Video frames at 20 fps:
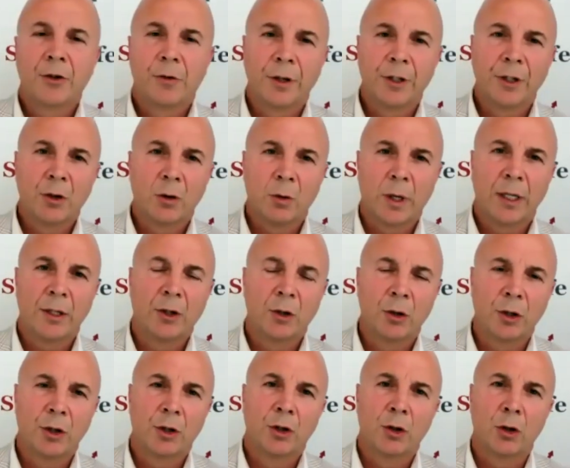Chris. Always
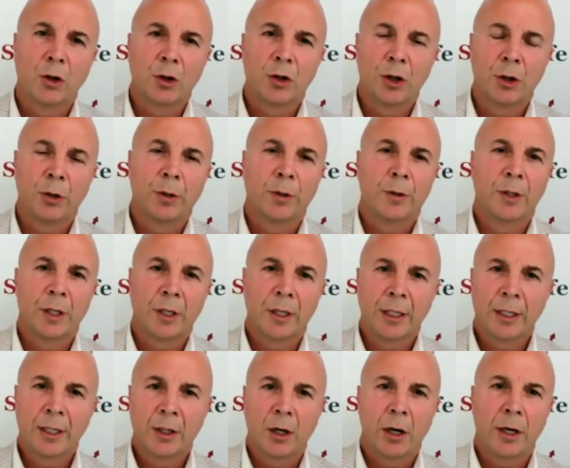good to talk to you. It's an
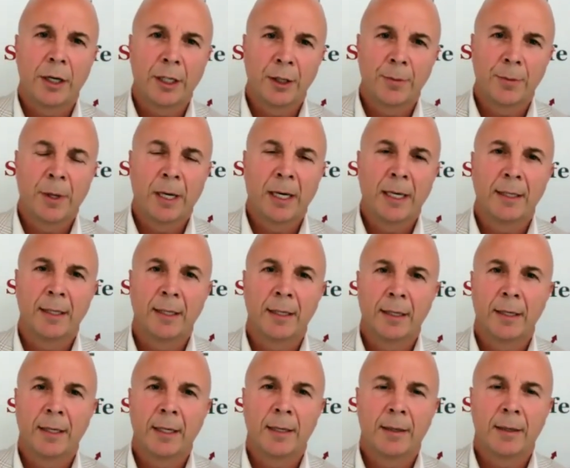exciting space,
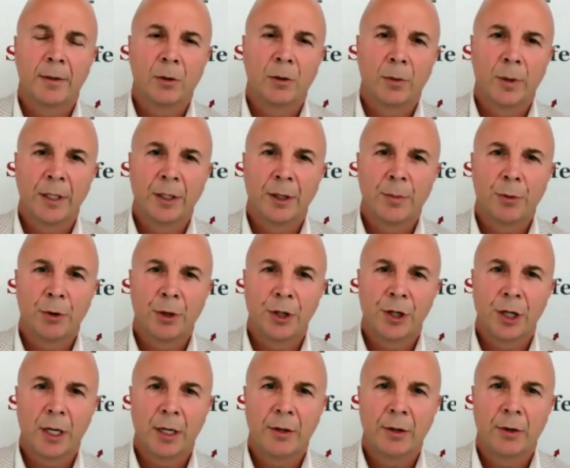and always
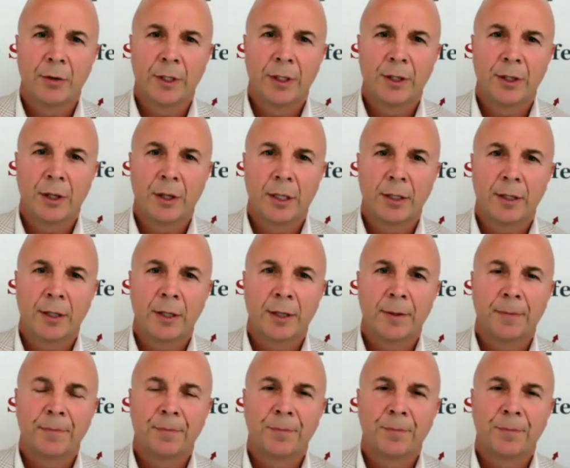appreciate your insights.